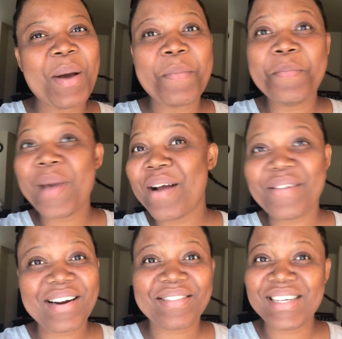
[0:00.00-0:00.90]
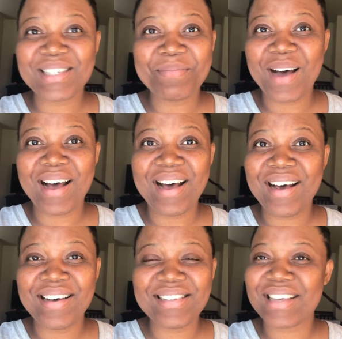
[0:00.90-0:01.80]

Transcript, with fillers: Merry Christmas!